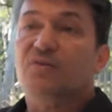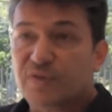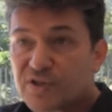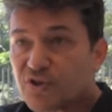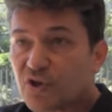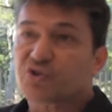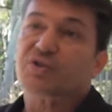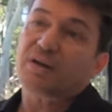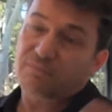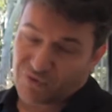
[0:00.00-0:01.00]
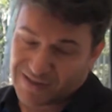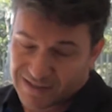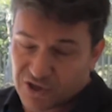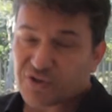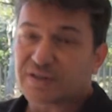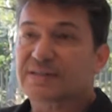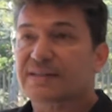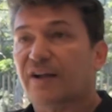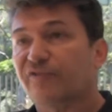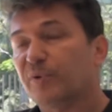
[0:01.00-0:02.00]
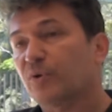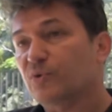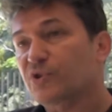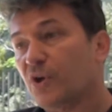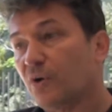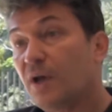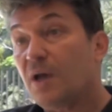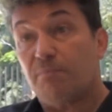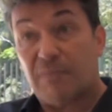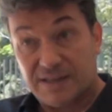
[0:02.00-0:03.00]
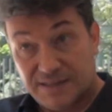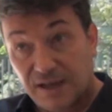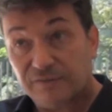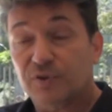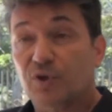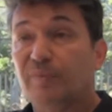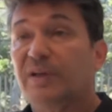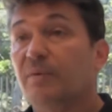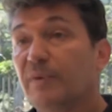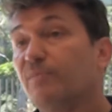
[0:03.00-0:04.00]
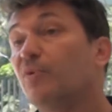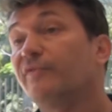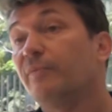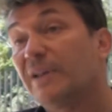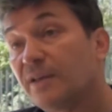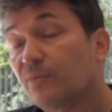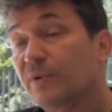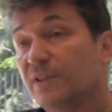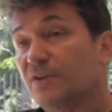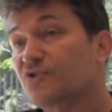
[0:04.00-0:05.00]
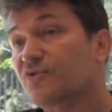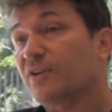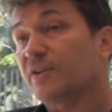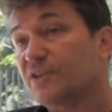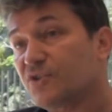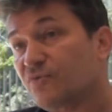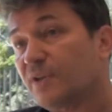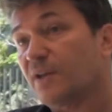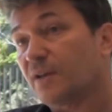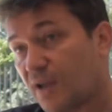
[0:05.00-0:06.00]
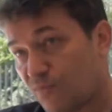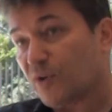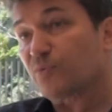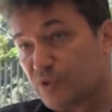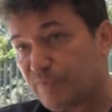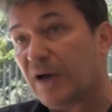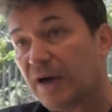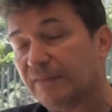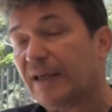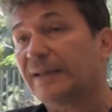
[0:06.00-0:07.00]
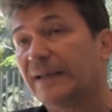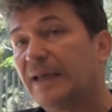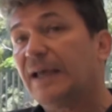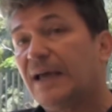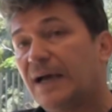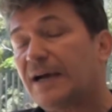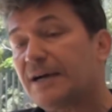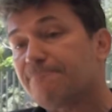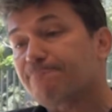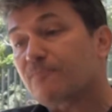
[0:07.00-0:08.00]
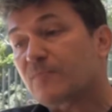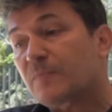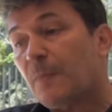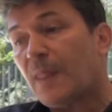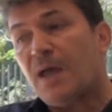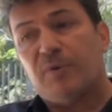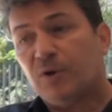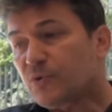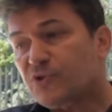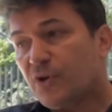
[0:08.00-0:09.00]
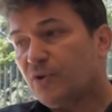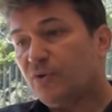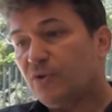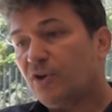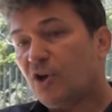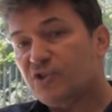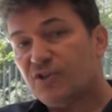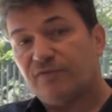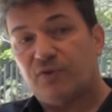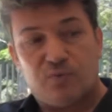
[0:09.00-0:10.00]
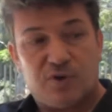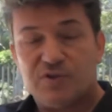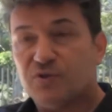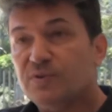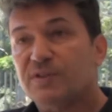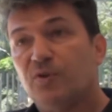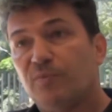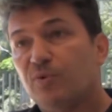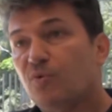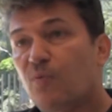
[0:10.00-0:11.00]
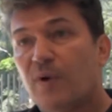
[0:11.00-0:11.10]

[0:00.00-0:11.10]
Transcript: research, translation itself, but also myself, you know, becoming more familiar with the Australian history and what was behind that. But also, you know, lots of the words used in the book